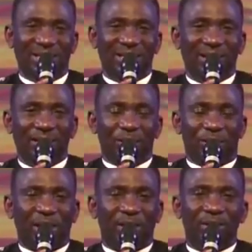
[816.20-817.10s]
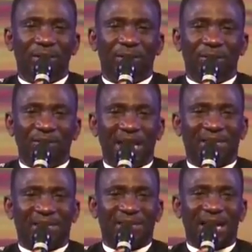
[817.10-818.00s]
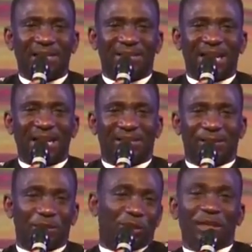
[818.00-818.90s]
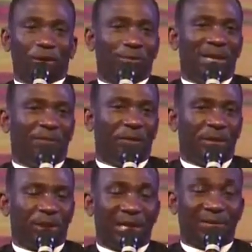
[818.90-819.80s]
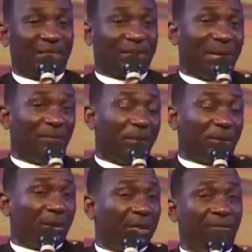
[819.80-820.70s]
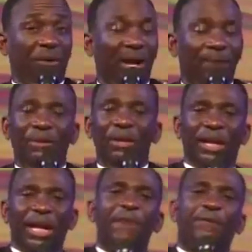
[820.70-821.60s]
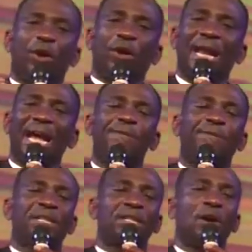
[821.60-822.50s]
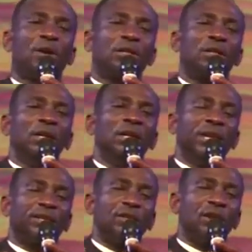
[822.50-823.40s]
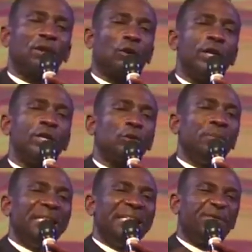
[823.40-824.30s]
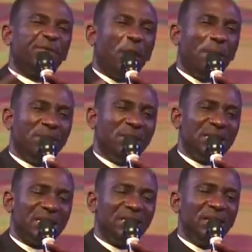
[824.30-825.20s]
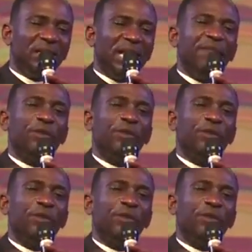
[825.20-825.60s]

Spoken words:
You see, that's congenital malformation, and that's malformation everywhere. If your life is not going to be deformed, if your